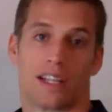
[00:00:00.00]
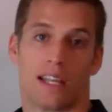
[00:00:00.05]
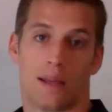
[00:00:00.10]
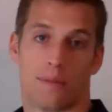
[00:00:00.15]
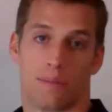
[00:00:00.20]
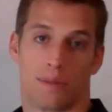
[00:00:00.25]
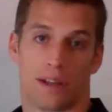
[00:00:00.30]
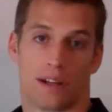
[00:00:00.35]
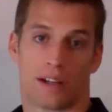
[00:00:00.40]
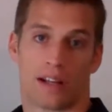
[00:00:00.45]

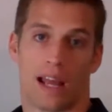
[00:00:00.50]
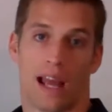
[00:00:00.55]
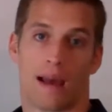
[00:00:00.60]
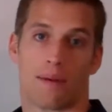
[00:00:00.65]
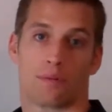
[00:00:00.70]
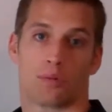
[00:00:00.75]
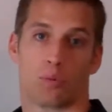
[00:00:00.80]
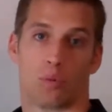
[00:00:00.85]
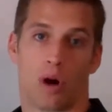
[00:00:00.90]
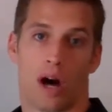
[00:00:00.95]
keep their
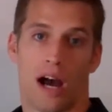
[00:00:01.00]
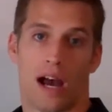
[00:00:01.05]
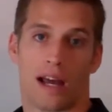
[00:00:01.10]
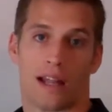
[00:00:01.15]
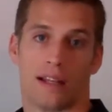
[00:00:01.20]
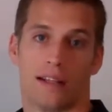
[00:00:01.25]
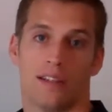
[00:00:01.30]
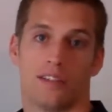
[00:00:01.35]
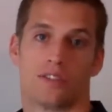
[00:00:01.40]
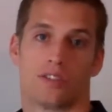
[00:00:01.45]
gaps
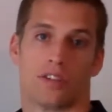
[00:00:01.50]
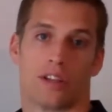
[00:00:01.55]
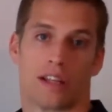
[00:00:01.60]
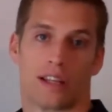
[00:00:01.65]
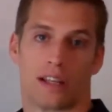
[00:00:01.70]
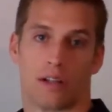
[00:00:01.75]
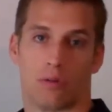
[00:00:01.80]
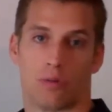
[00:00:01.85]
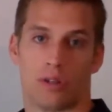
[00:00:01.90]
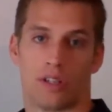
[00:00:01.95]
wide so they
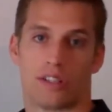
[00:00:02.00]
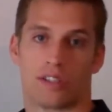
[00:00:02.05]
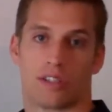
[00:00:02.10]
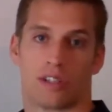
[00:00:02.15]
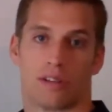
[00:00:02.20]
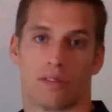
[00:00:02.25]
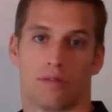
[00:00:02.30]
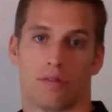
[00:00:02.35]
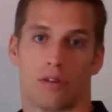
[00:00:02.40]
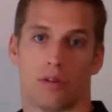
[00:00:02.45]
can reach
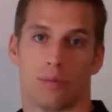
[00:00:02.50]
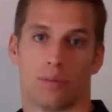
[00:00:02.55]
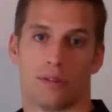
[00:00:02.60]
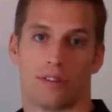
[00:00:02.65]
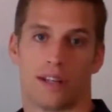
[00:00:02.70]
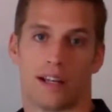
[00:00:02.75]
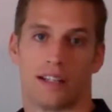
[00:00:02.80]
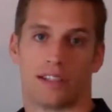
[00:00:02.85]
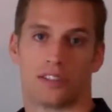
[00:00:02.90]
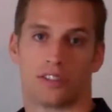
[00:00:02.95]
their full
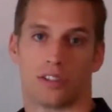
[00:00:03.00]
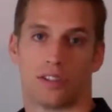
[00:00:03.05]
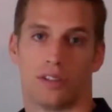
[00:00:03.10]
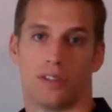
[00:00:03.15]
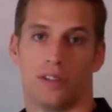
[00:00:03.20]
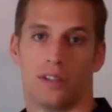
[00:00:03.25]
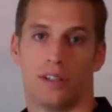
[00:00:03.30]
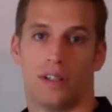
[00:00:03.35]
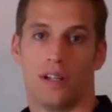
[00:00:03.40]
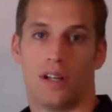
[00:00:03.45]

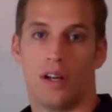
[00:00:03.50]
potential.